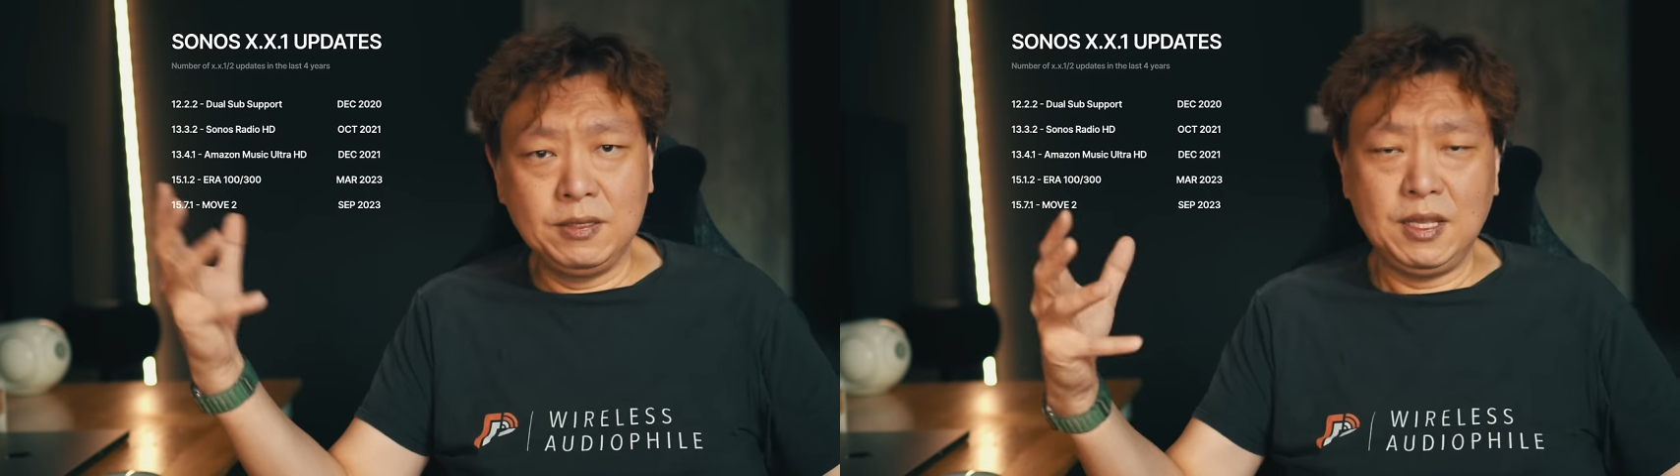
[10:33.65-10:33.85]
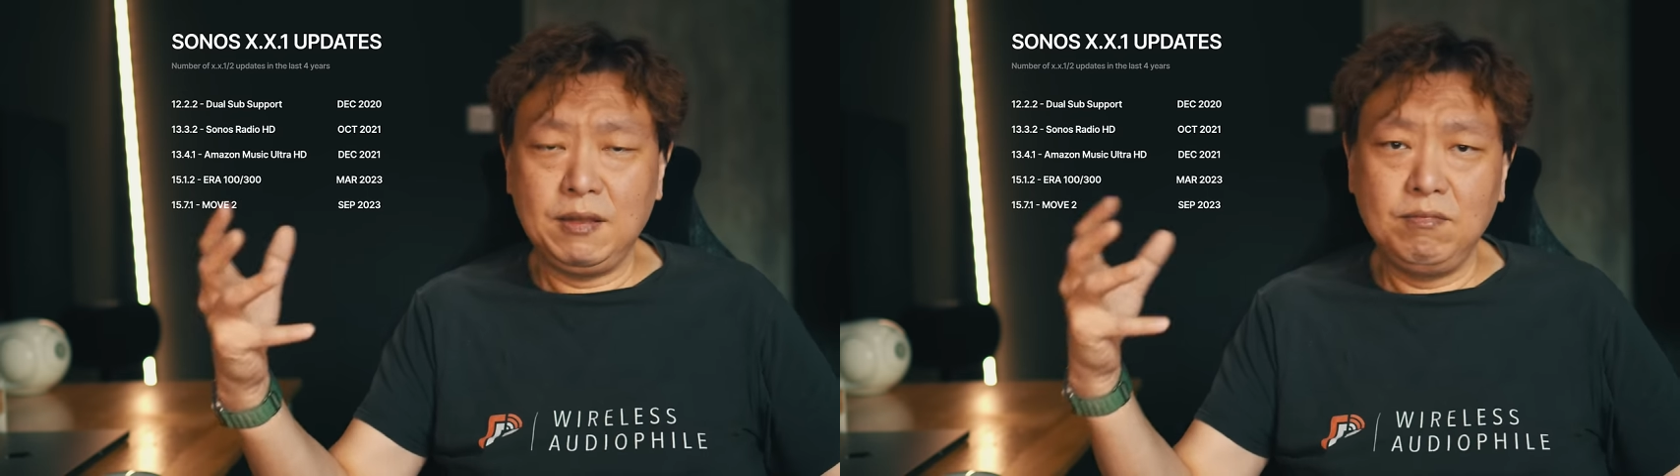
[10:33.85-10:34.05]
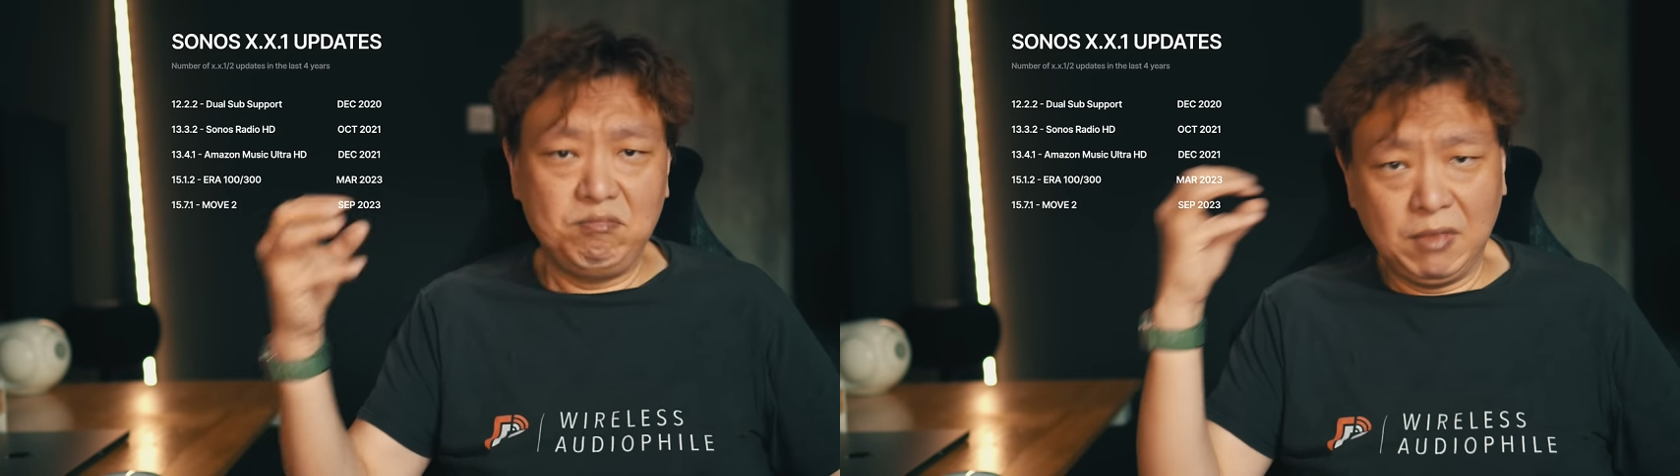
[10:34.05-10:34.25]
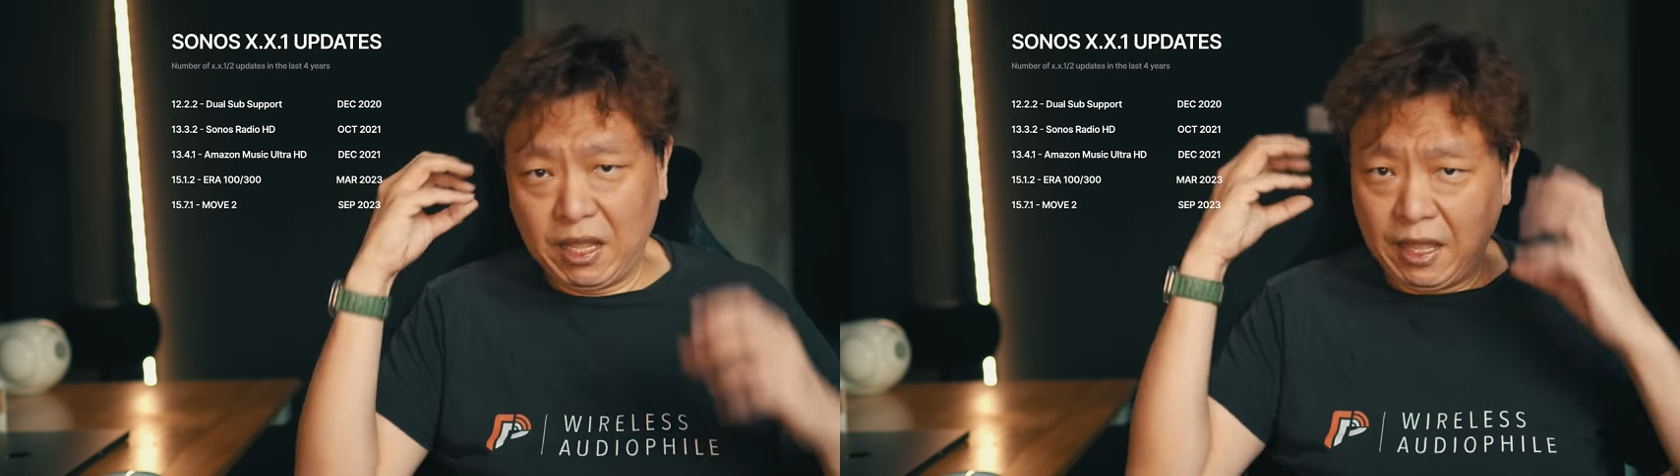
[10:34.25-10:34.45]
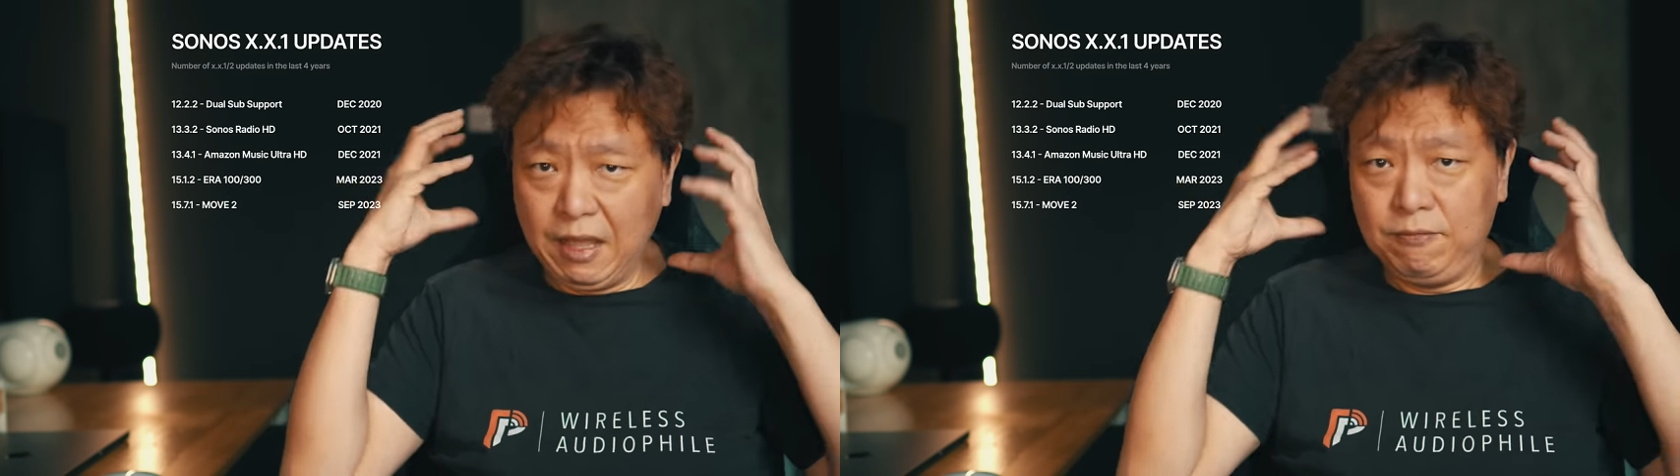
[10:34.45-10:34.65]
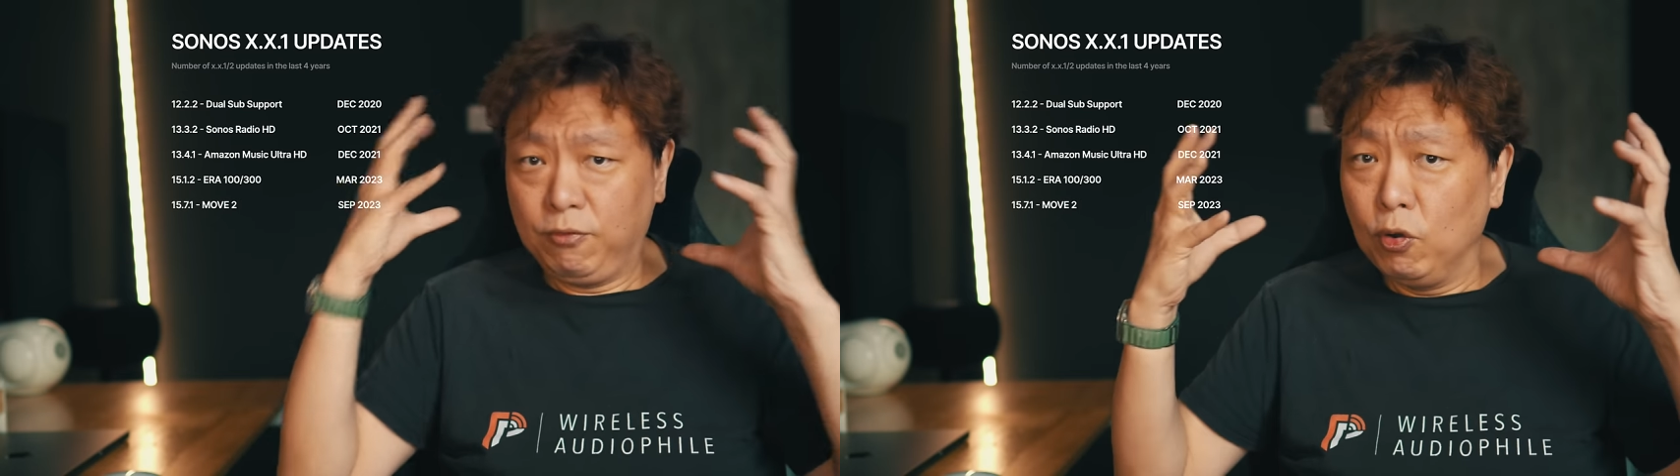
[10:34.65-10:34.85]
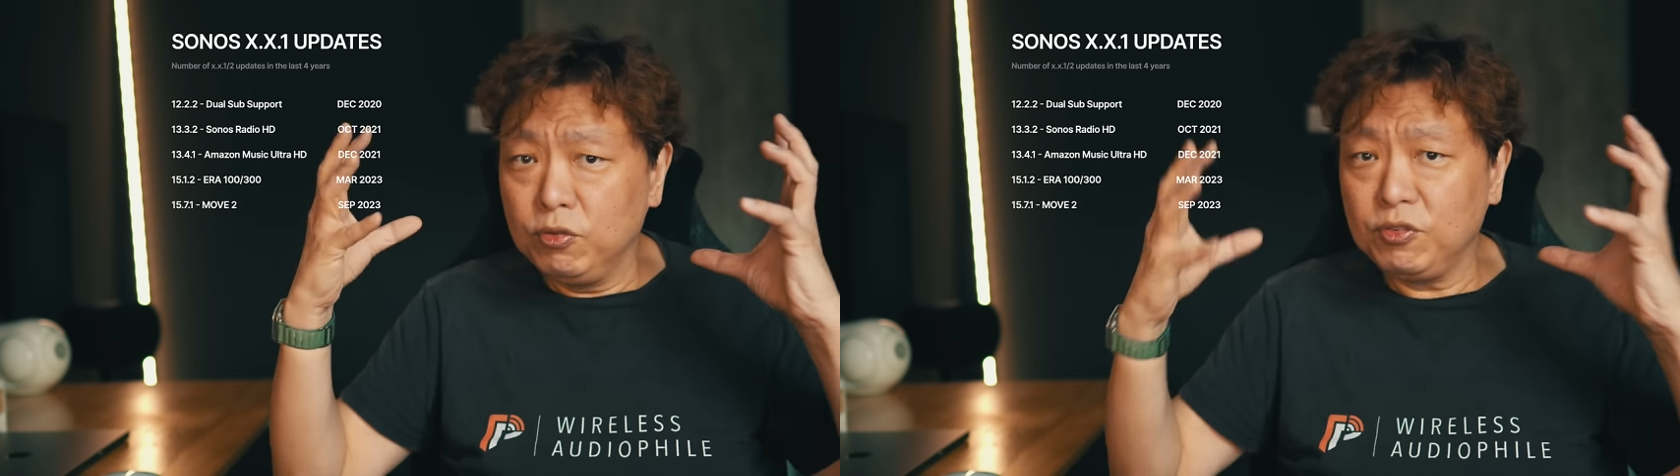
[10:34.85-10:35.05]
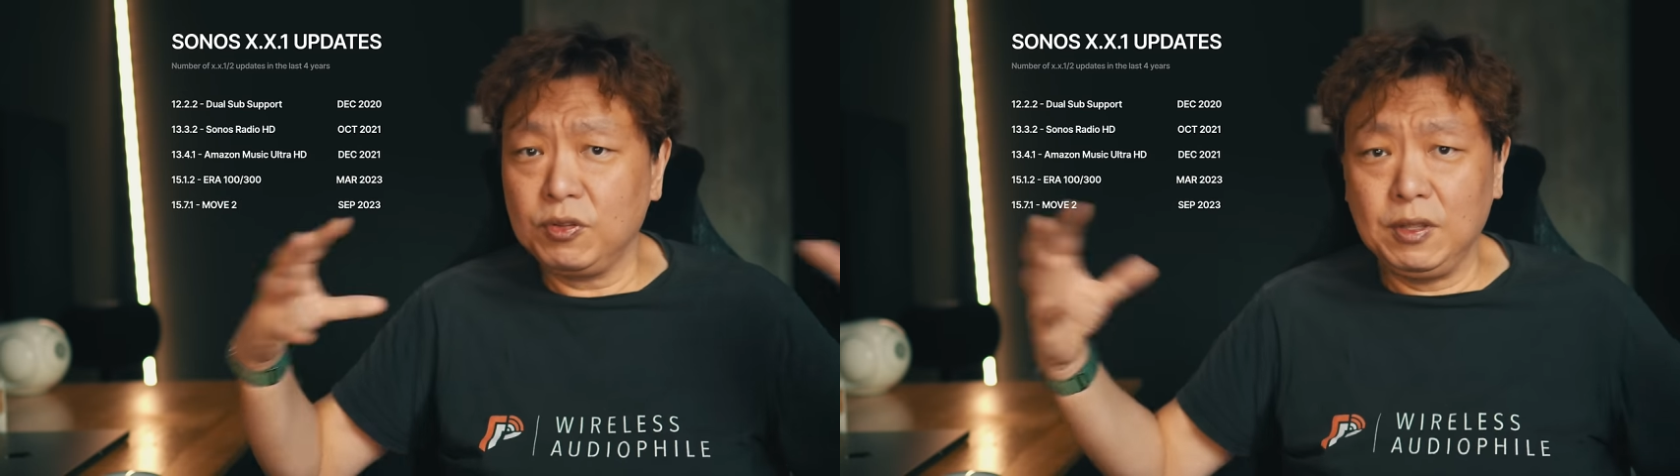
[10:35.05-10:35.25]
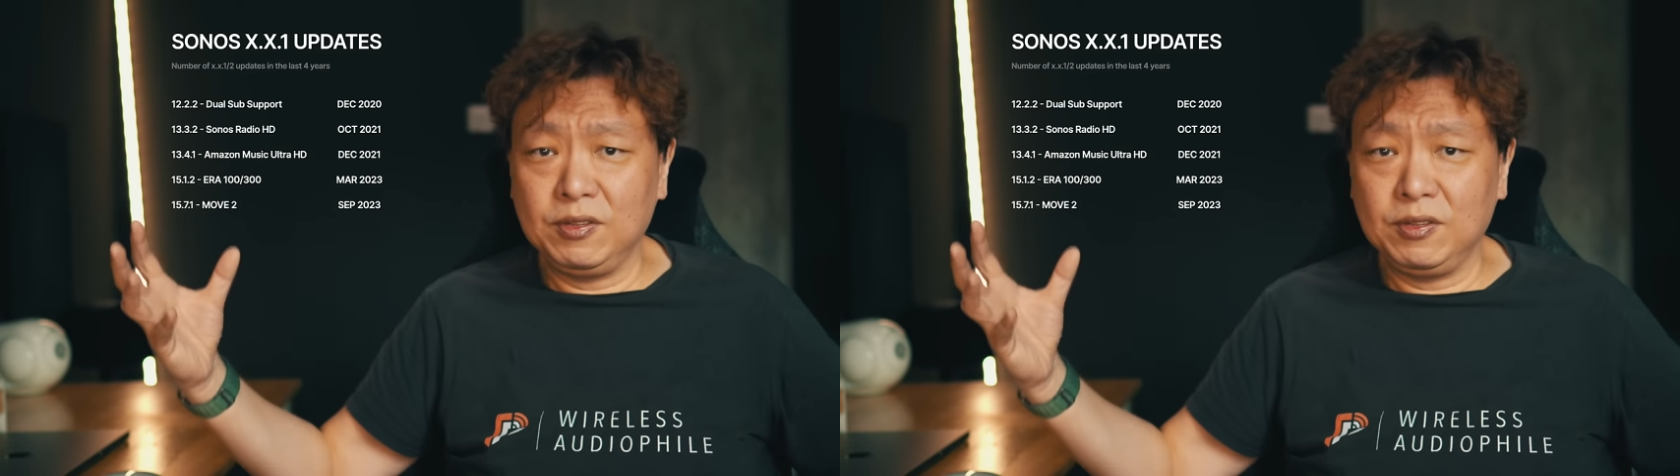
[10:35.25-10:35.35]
Is it the headphones?